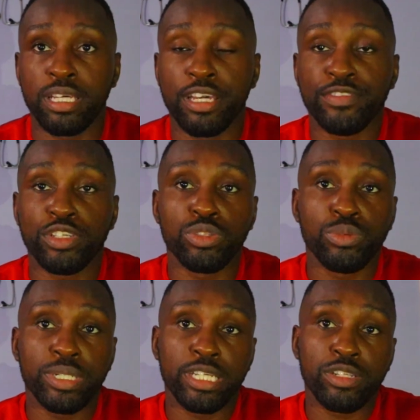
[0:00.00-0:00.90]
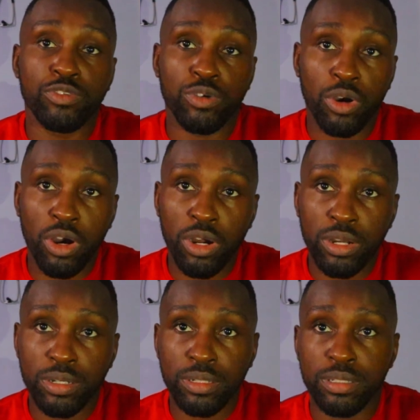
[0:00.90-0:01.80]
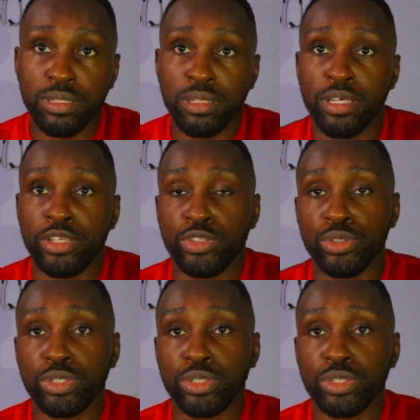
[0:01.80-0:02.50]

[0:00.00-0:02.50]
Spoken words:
if you're doing it wrong, you